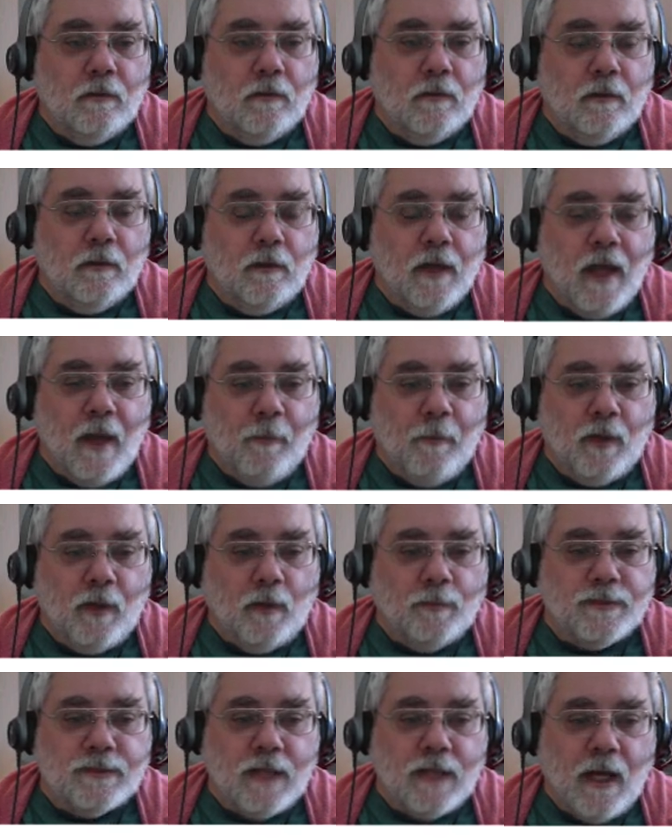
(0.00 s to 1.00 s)

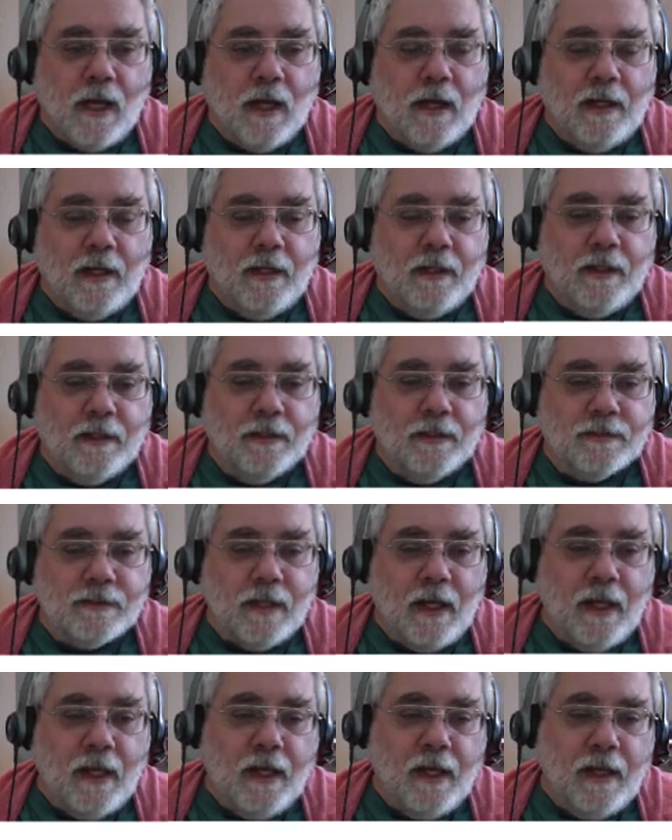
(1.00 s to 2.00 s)
Capital psi is
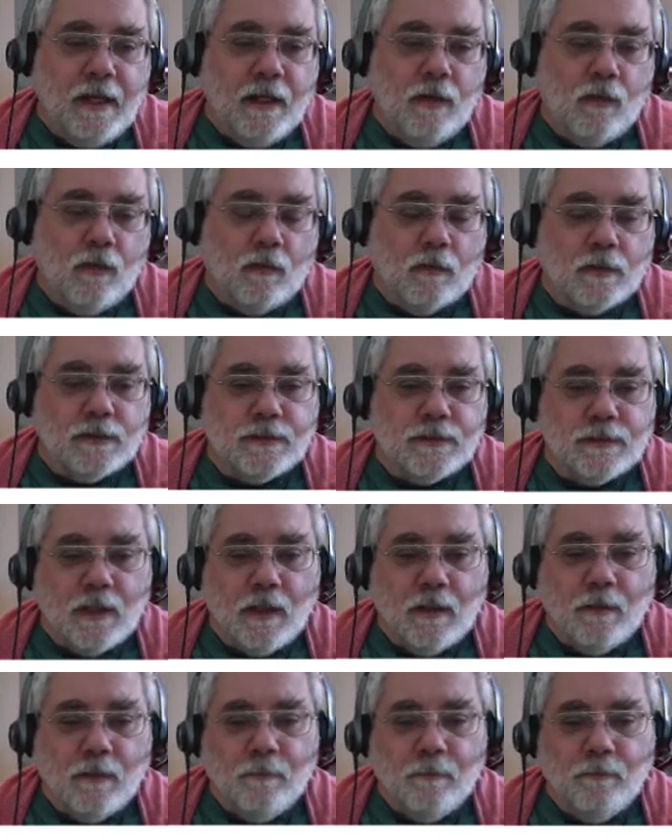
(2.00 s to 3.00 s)
a or
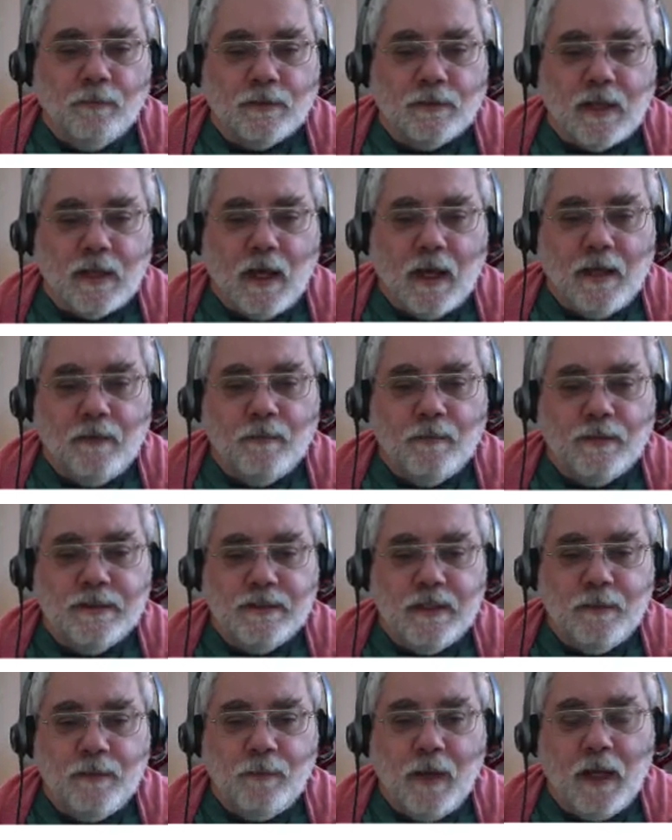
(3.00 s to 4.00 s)
some
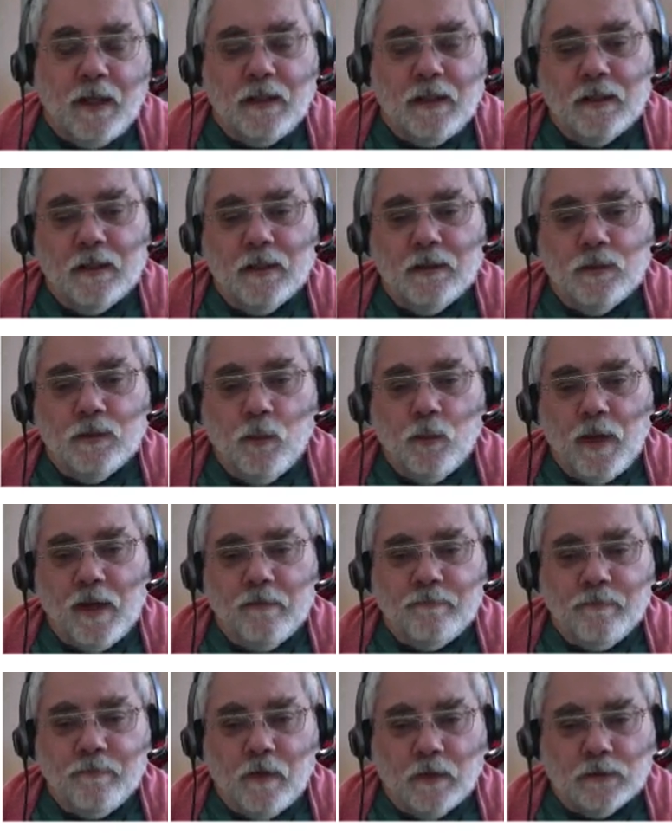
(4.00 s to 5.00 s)
time-dependent
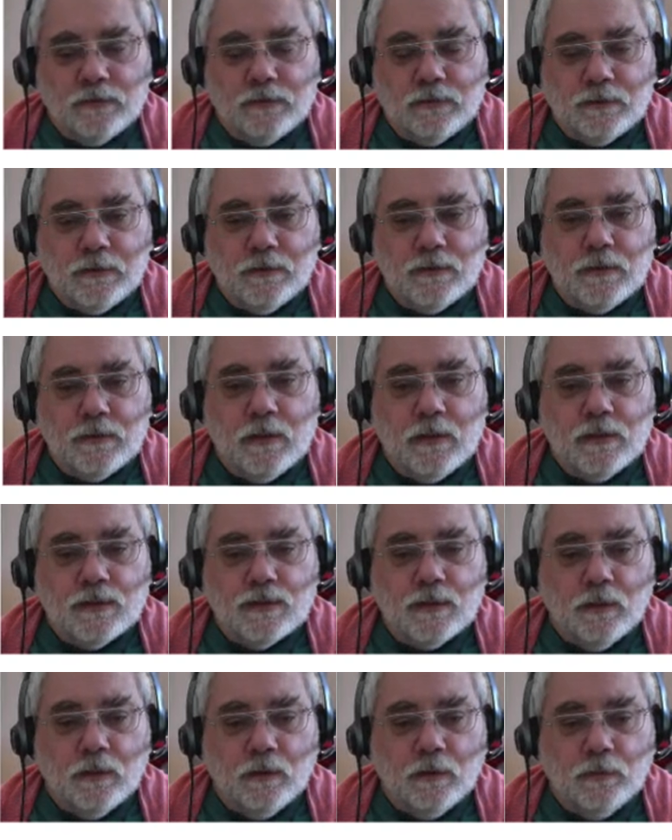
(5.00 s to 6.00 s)
wave function
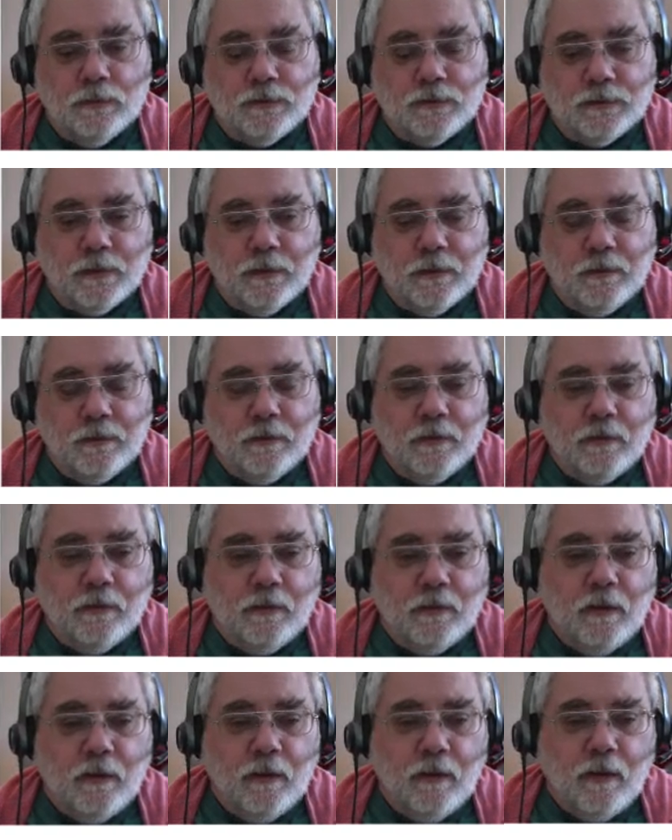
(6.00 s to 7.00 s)
solution
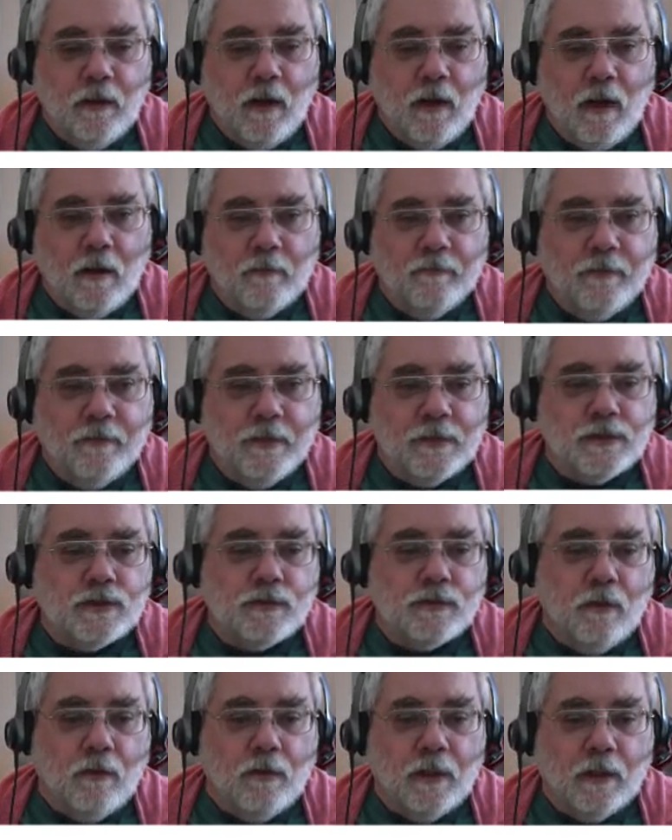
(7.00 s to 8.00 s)
of this
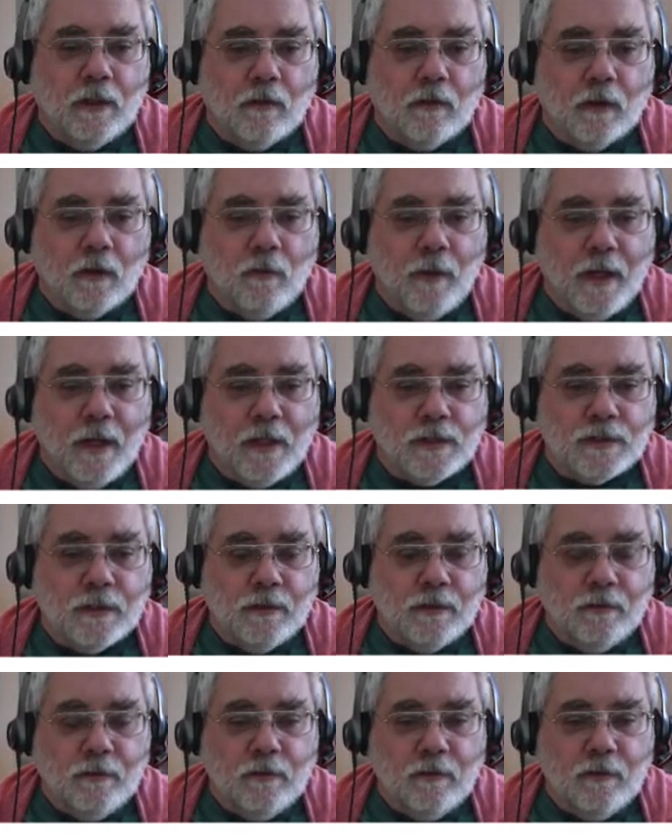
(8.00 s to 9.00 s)
Schrodinger
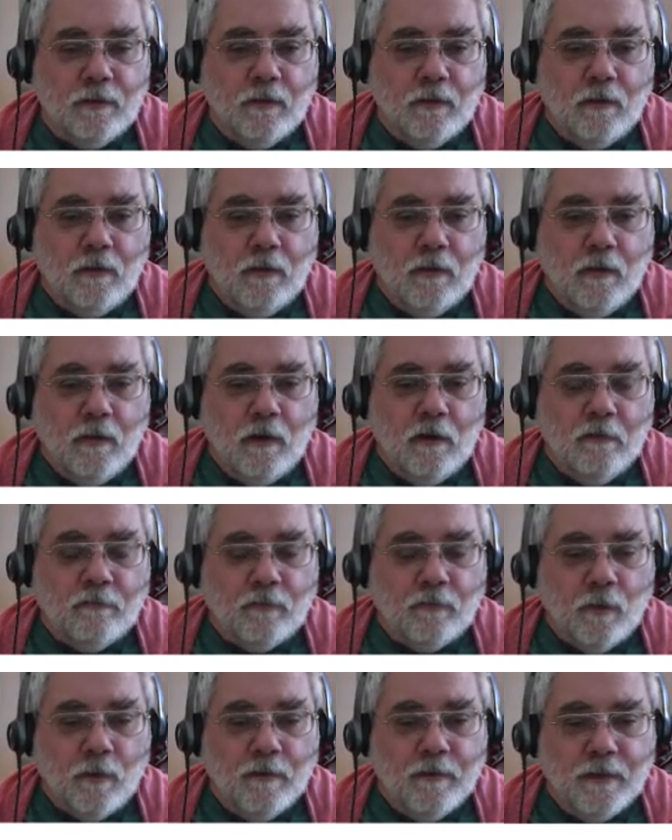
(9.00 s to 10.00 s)
equation
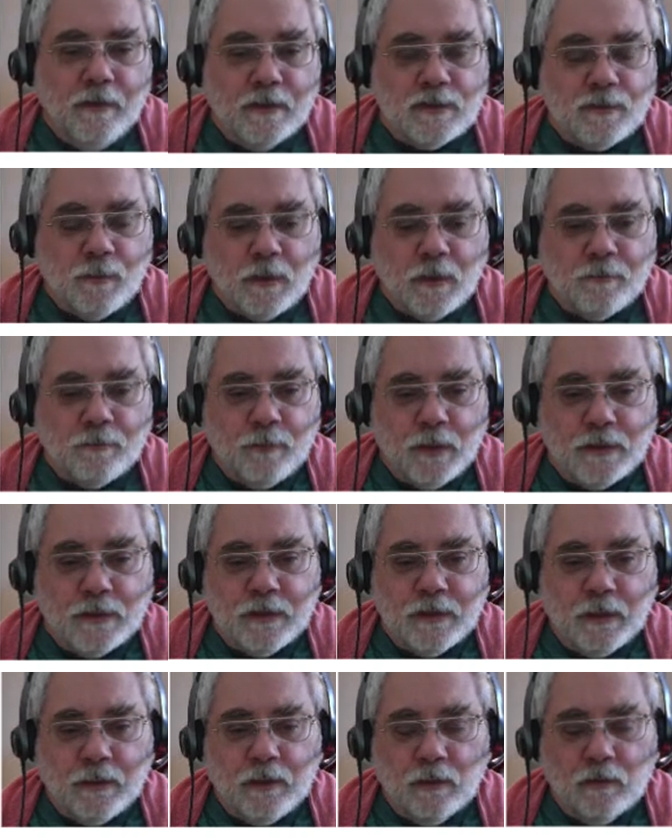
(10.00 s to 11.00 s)
for this
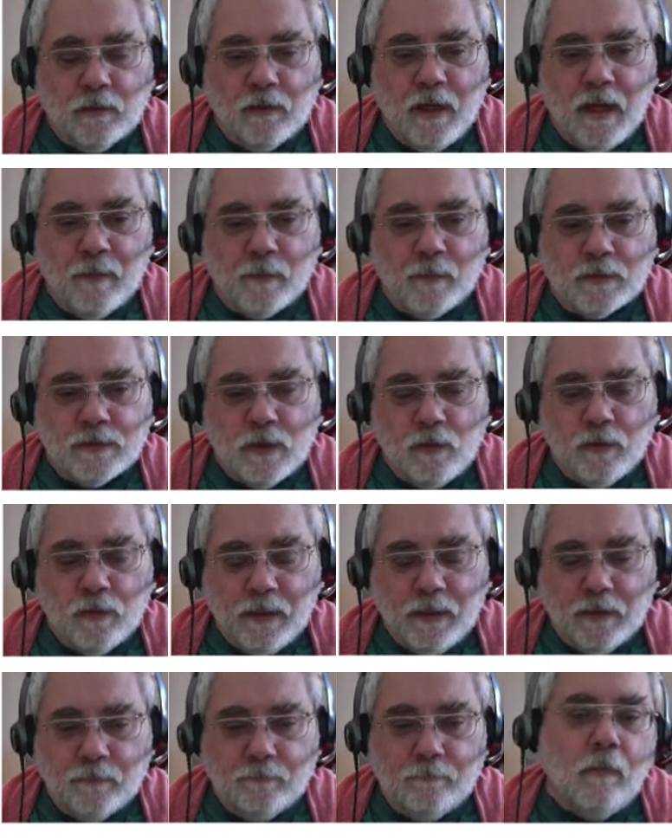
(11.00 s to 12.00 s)
particular
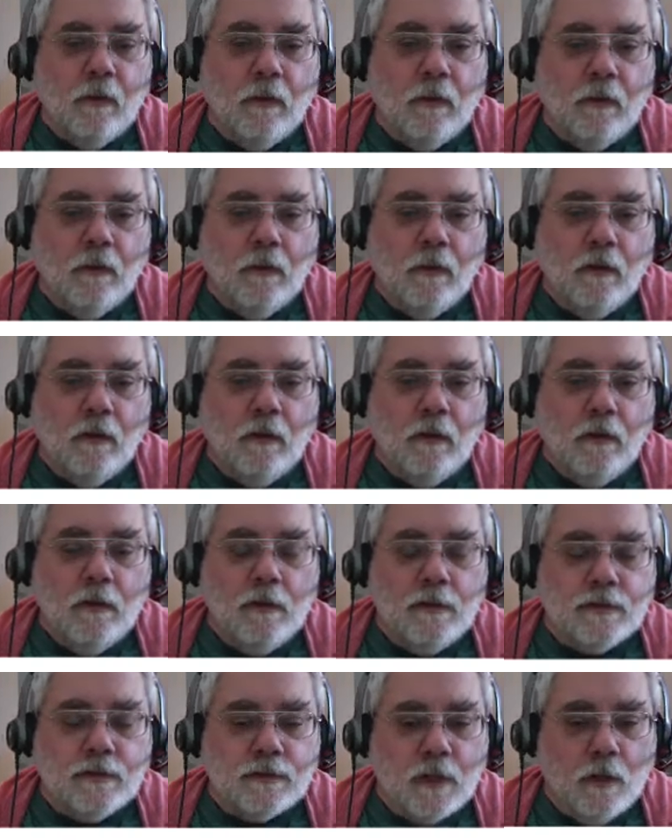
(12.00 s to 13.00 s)
Hamiltonian,
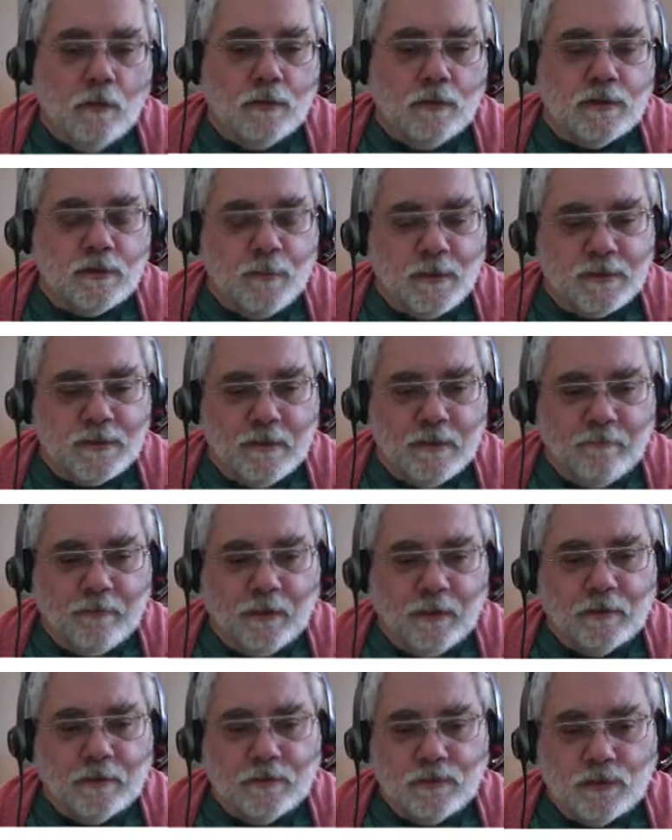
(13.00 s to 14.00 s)
so
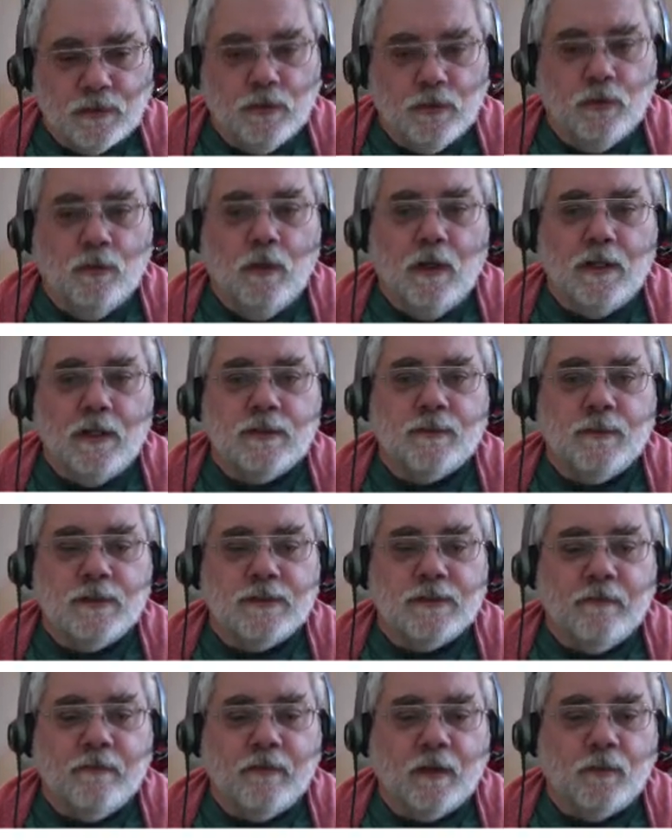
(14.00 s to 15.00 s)
specific to a
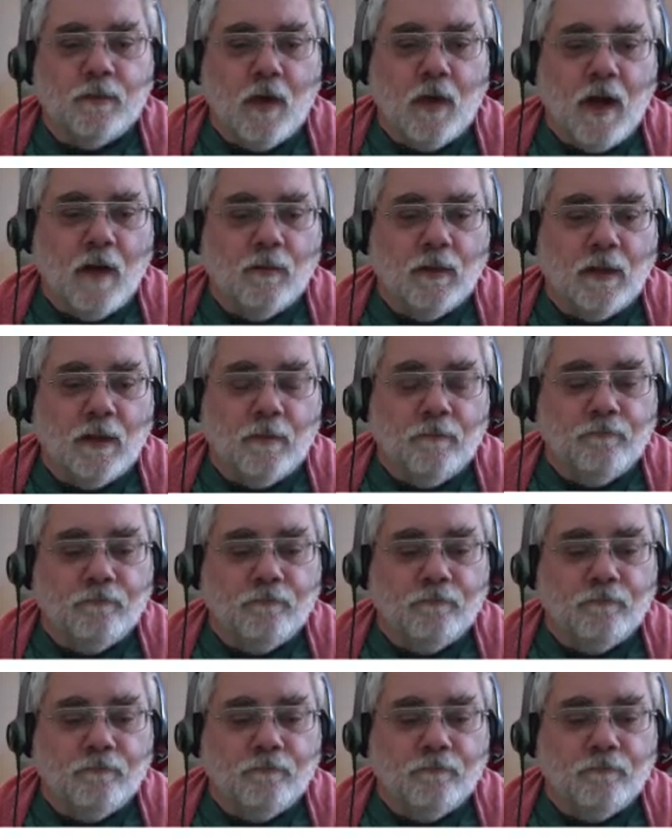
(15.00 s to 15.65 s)
specific problem.